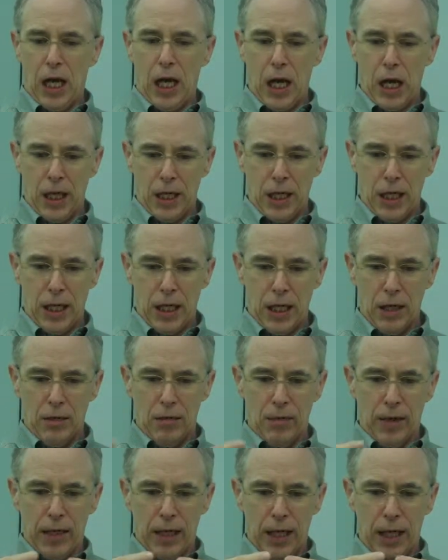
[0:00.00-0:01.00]
Okay,
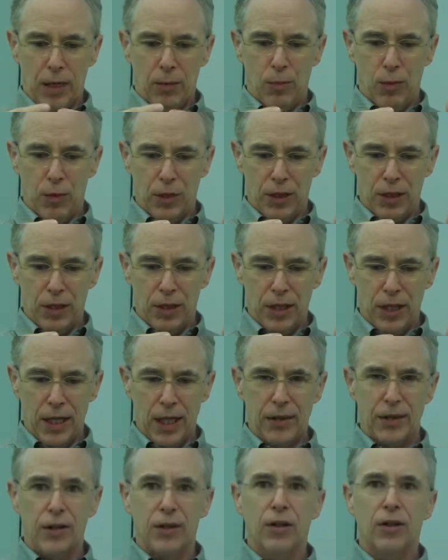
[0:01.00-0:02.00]
we got to put it
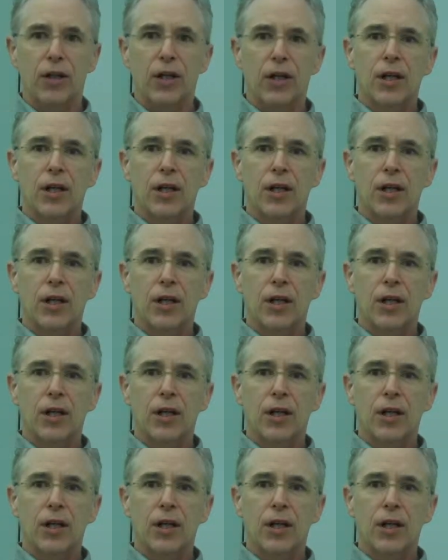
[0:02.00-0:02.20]
together,